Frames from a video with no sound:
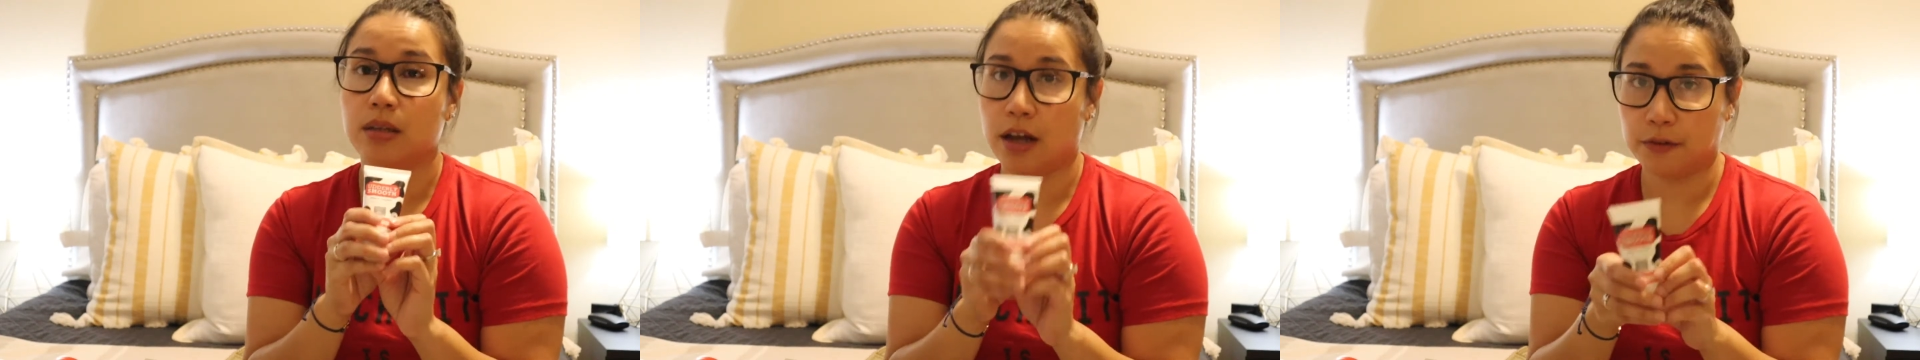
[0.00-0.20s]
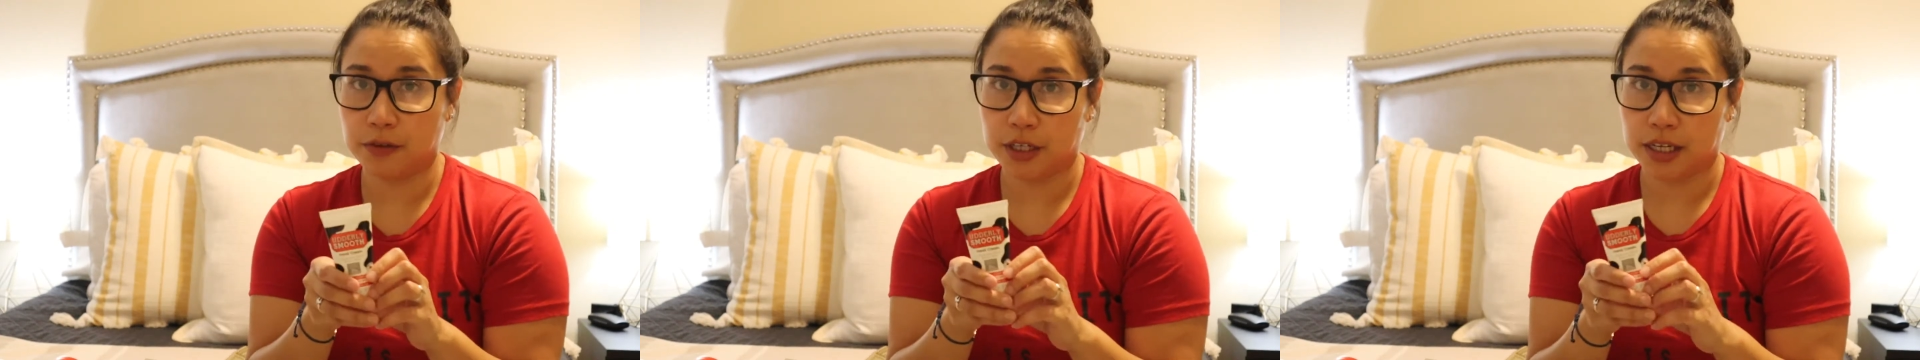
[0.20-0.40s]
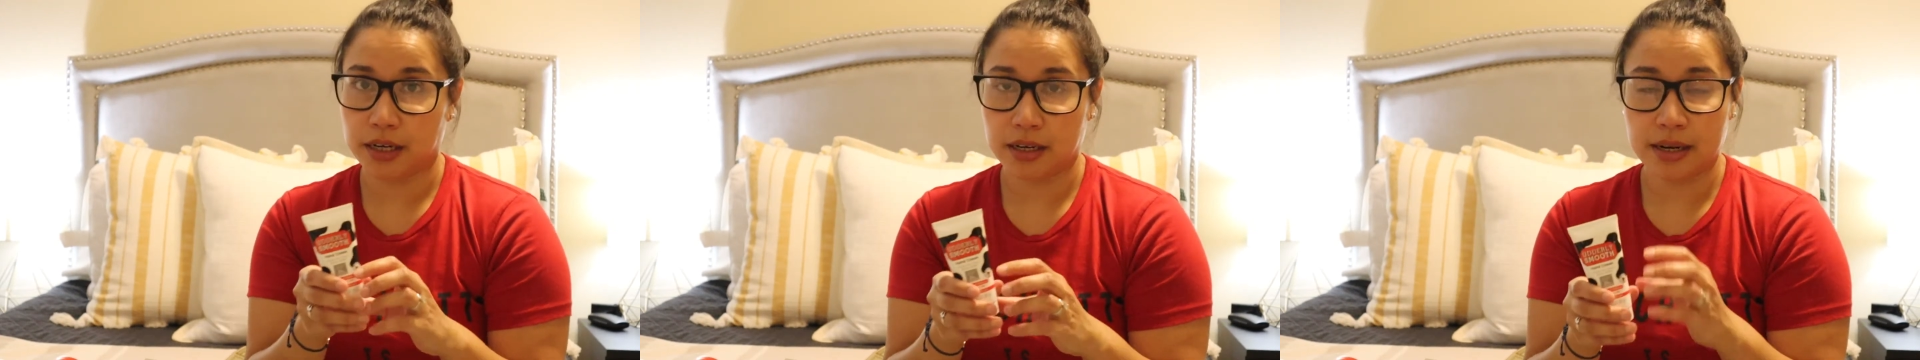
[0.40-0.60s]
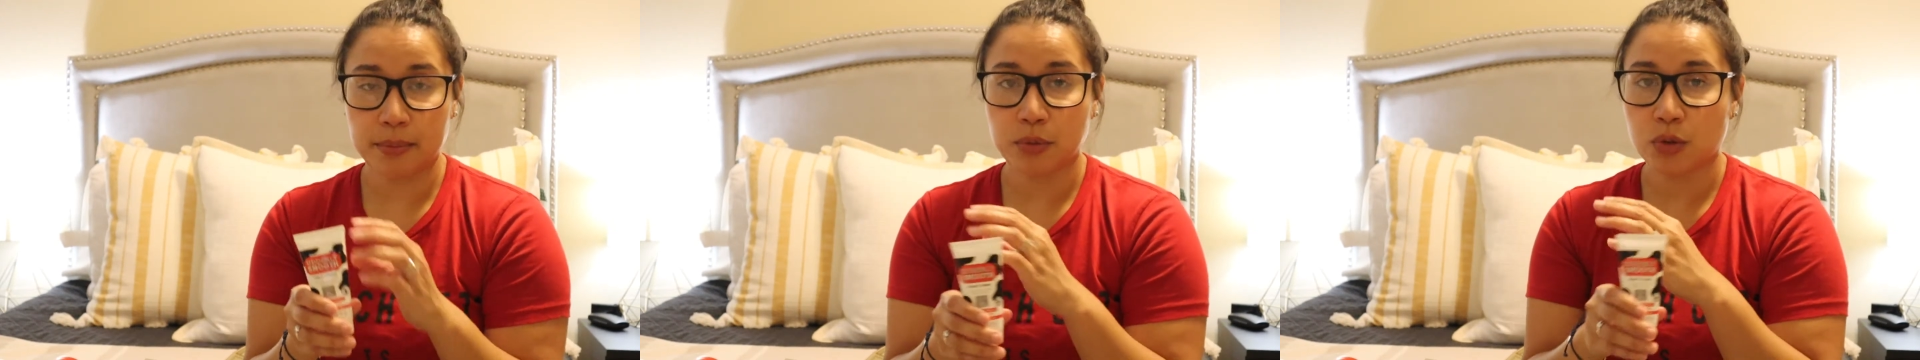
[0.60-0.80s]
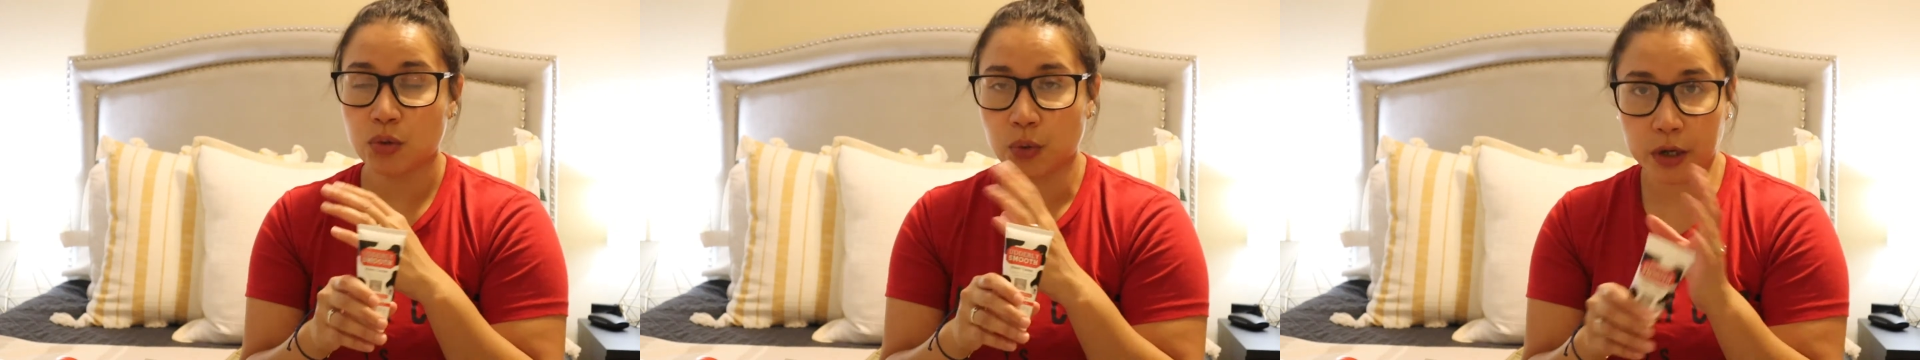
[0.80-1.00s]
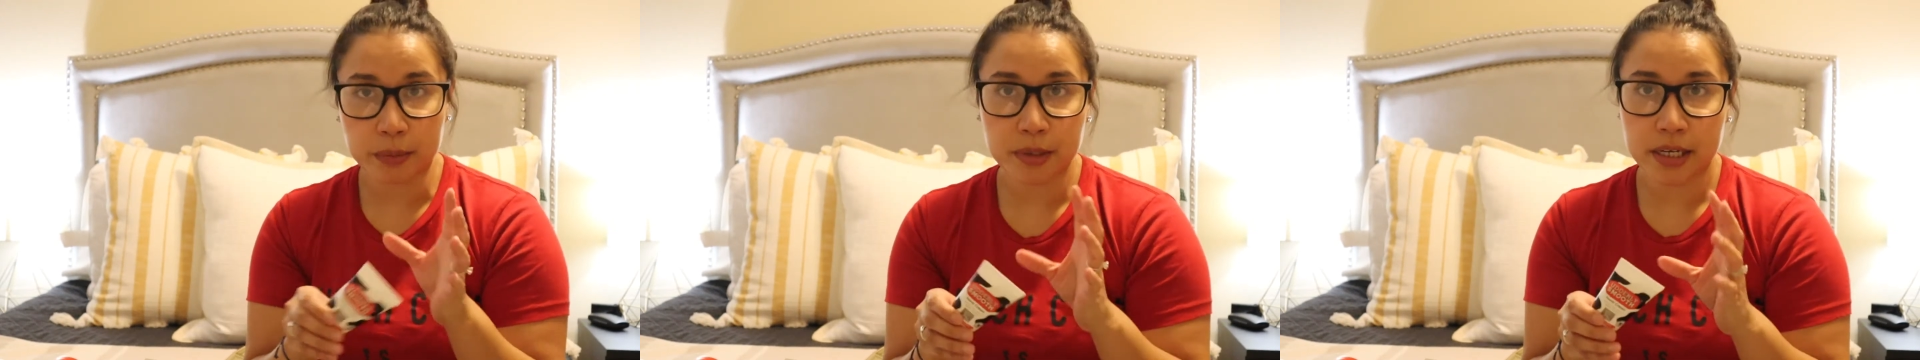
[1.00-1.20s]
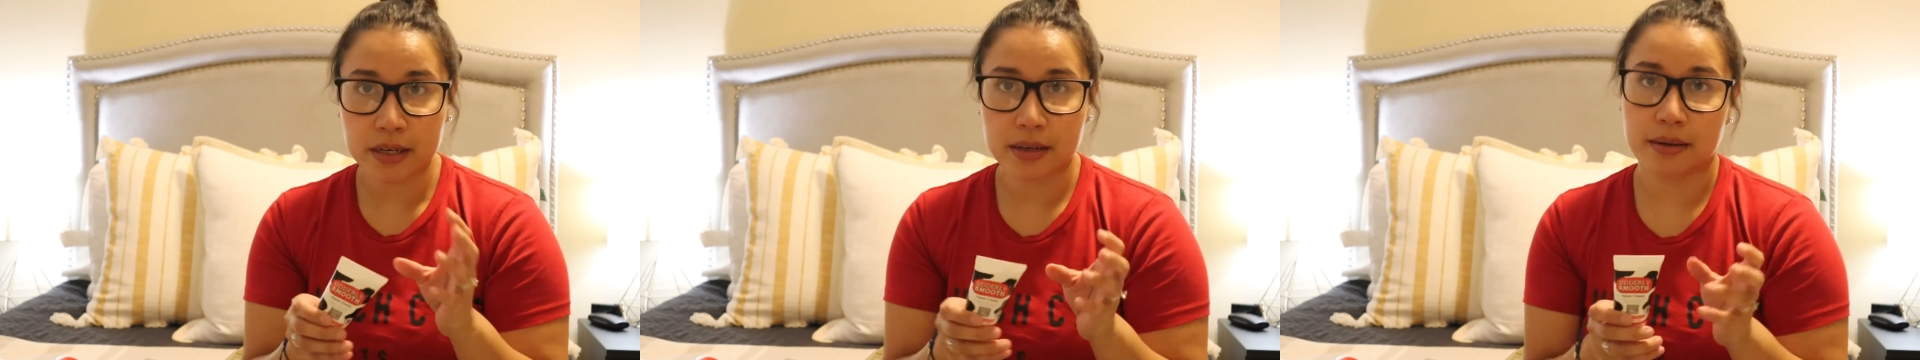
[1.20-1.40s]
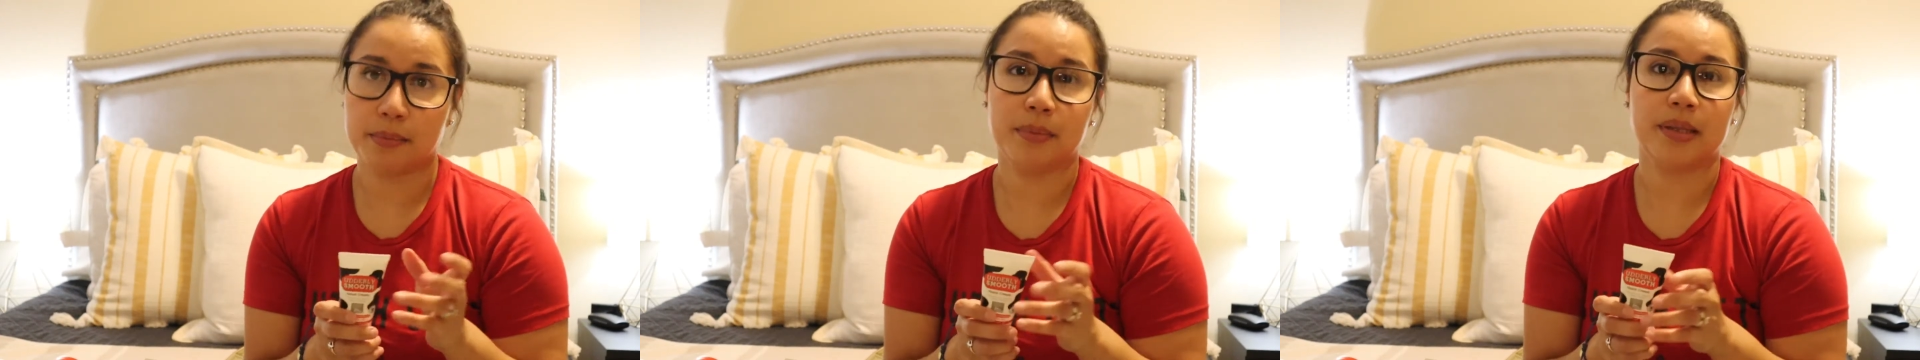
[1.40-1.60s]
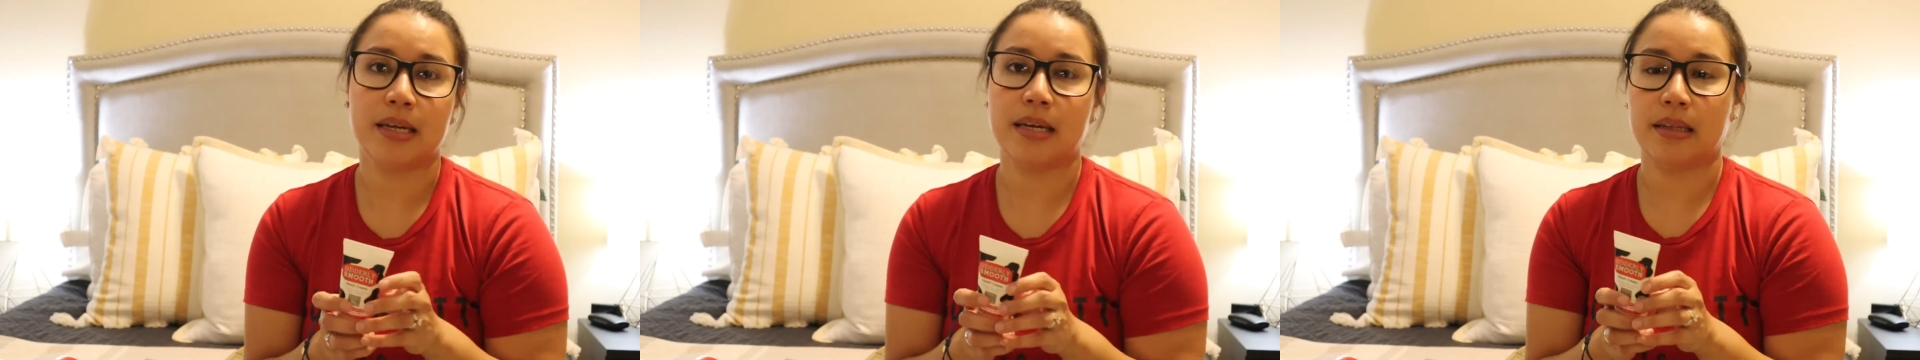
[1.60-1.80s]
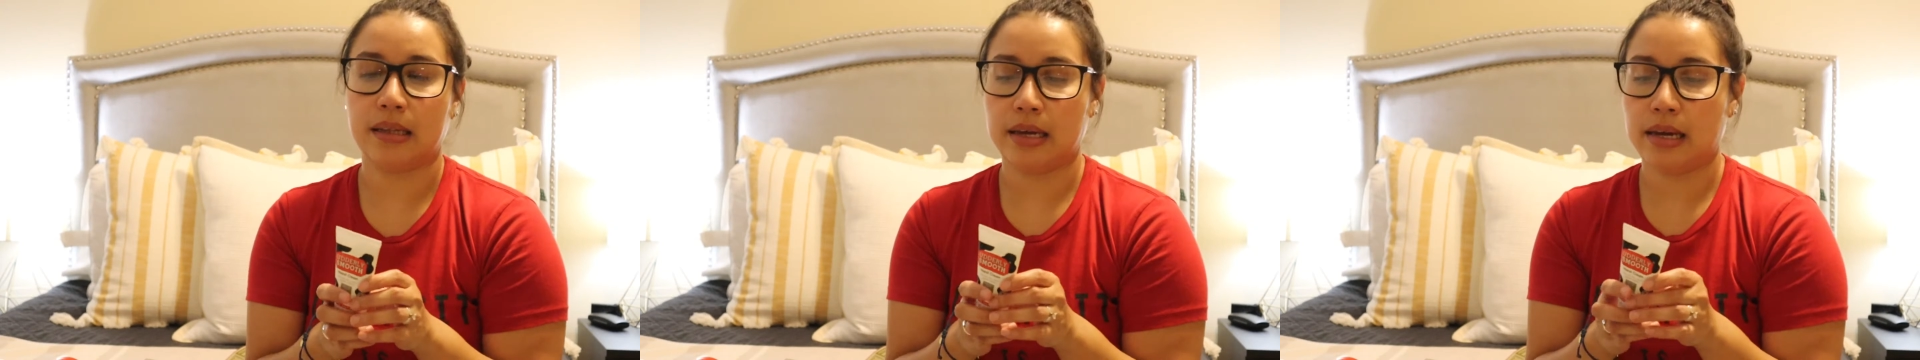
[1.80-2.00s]
loved it. It absorbed it
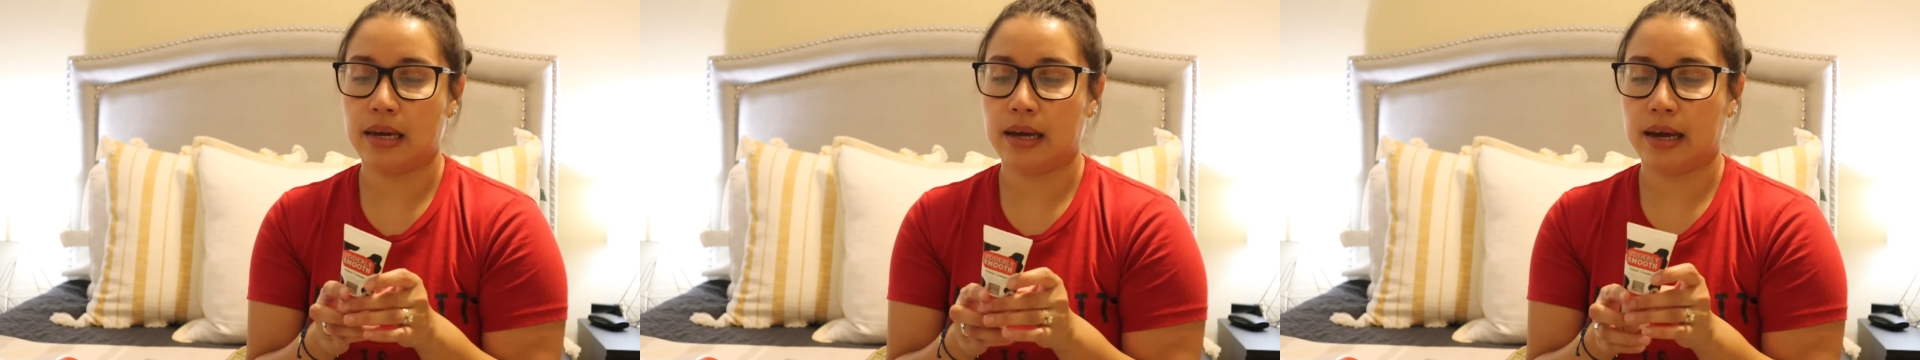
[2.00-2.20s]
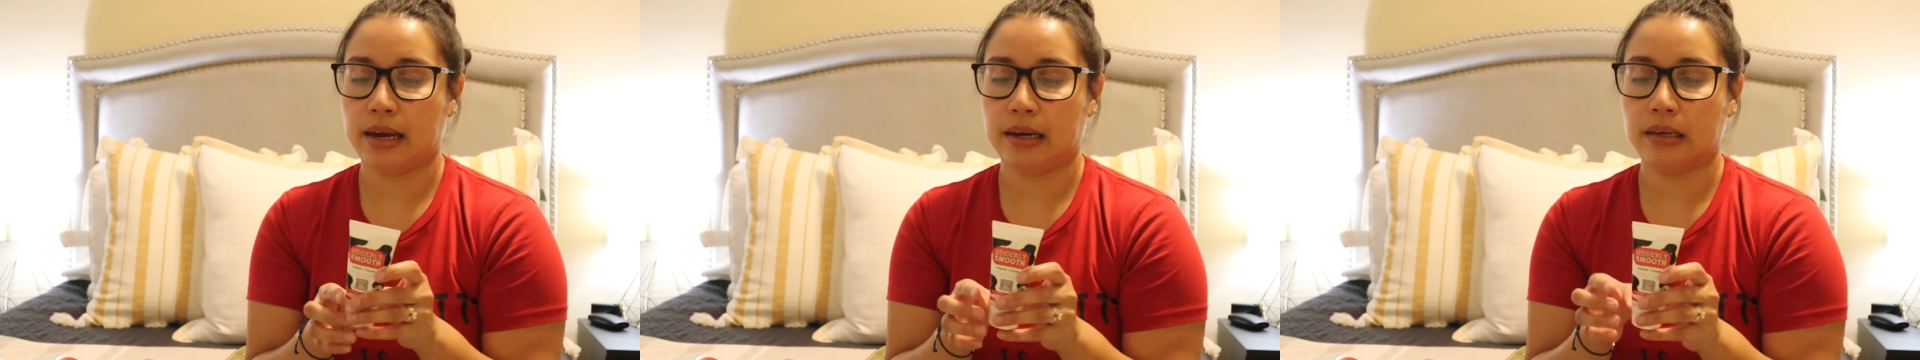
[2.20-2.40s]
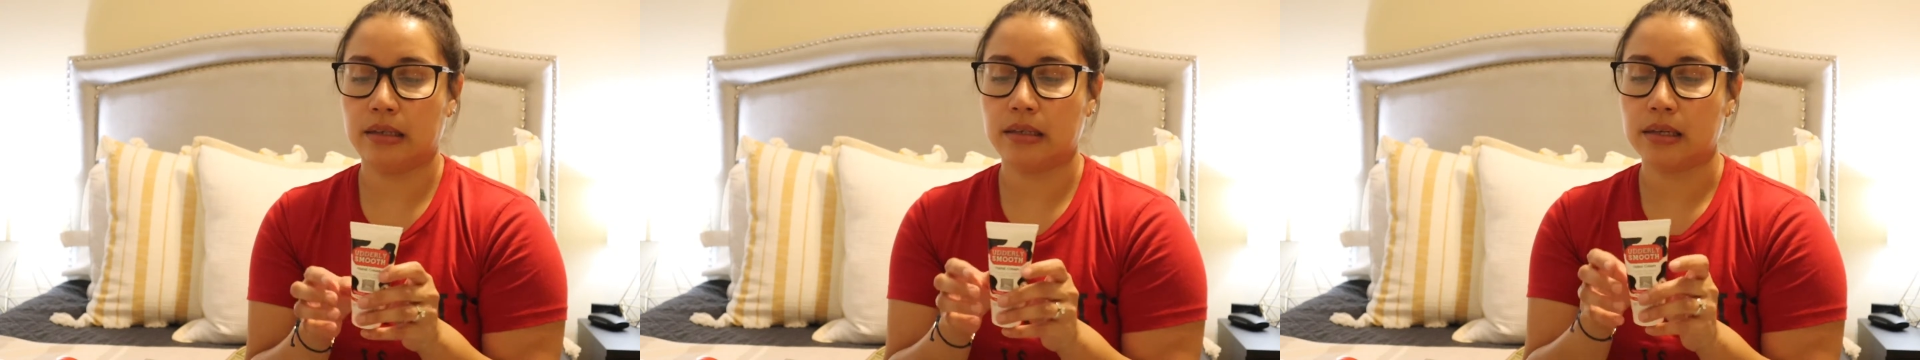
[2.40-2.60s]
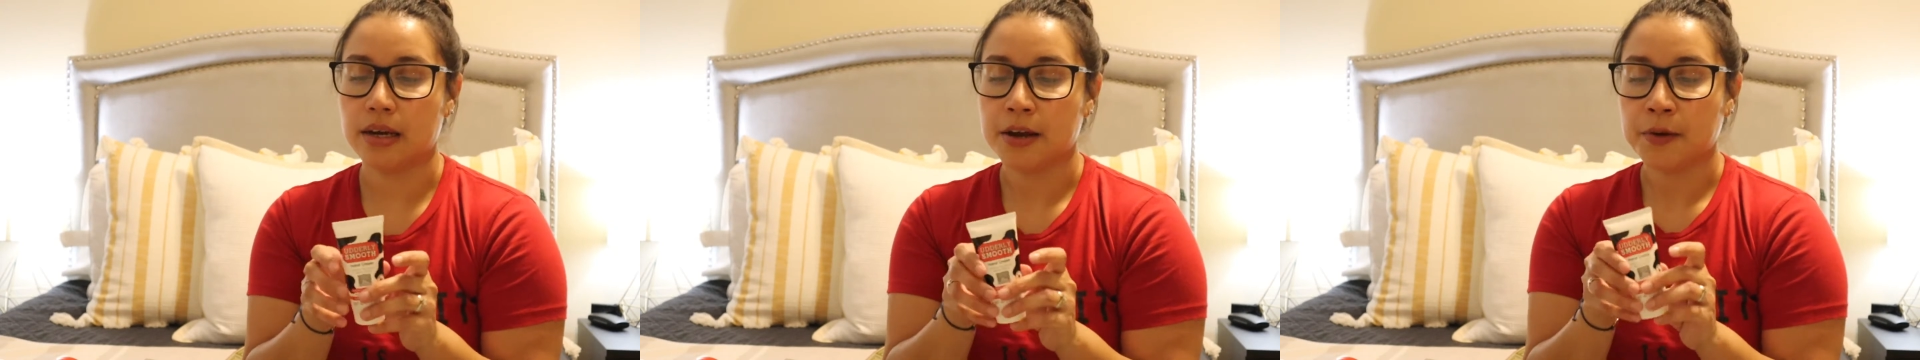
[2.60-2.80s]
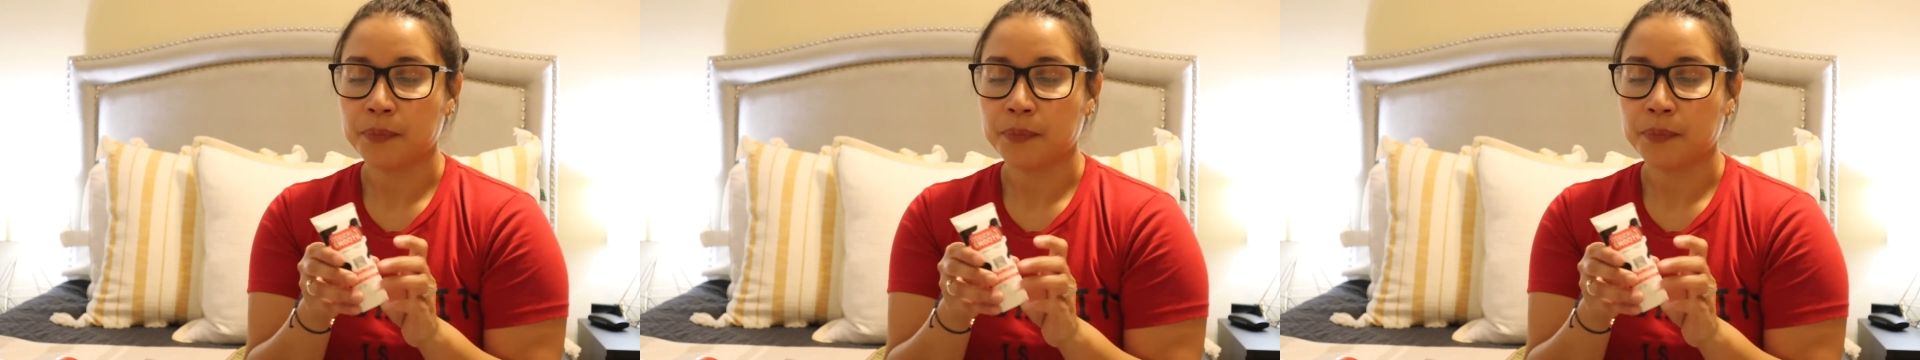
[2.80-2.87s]
completely, and